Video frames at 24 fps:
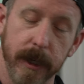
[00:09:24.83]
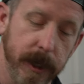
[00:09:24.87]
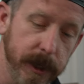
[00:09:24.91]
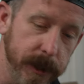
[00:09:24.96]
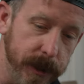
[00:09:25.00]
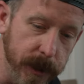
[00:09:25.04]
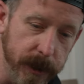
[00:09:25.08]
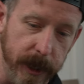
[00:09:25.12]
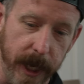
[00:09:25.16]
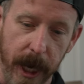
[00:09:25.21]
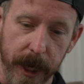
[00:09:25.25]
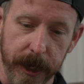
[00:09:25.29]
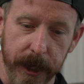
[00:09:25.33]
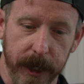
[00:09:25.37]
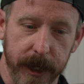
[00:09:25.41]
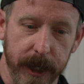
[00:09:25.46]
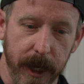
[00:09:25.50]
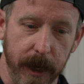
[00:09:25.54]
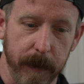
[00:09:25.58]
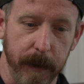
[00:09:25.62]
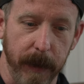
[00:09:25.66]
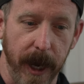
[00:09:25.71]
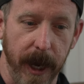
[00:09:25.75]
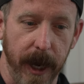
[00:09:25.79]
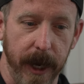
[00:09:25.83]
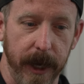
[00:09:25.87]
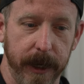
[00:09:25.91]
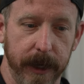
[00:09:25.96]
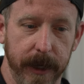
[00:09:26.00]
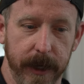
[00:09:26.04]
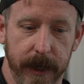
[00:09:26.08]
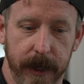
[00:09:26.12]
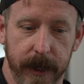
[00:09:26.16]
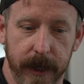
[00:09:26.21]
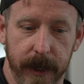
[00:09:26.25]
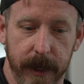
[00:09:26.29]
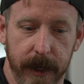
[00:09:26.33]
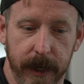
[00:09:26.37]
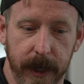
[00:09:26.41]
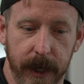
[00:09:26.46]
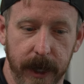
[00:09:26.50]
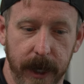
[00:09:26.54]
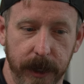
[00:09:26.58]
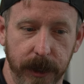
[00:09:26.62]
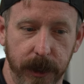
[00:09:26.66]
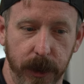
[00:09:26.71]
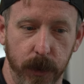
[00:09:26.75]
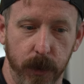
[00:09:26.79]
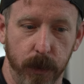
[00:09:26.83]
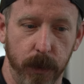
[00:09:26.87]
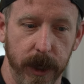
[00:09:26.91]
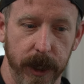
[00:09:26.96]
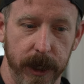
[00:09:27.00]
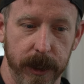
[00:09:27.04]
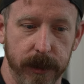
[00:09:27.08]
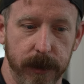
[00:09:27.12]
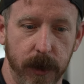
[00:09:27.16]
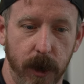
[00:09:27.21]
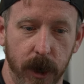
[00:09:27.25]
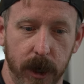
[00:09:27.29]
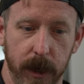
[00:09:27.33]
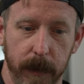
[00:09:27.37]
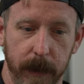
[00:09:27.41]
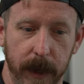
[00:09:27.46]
So now you come back, and you wanna talk